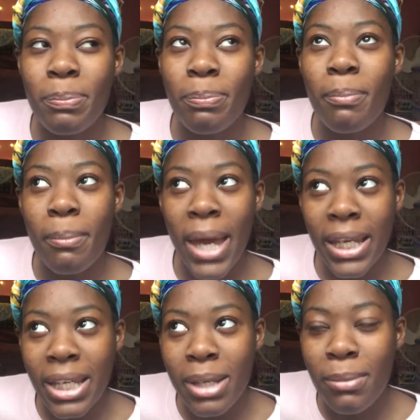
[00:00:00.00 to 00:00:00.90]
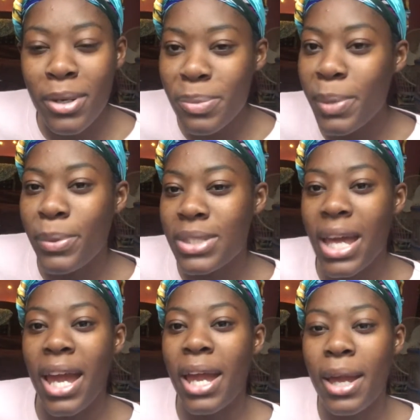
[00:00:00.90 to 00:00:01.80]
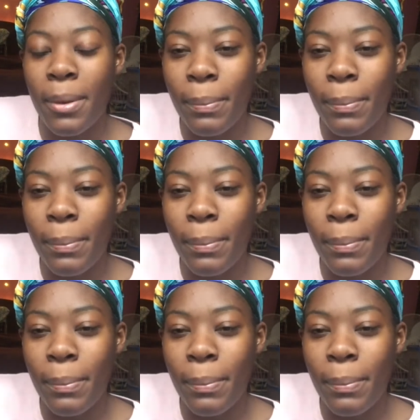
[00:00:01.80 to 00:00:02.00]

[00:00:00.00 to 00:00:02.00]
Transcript: many most people say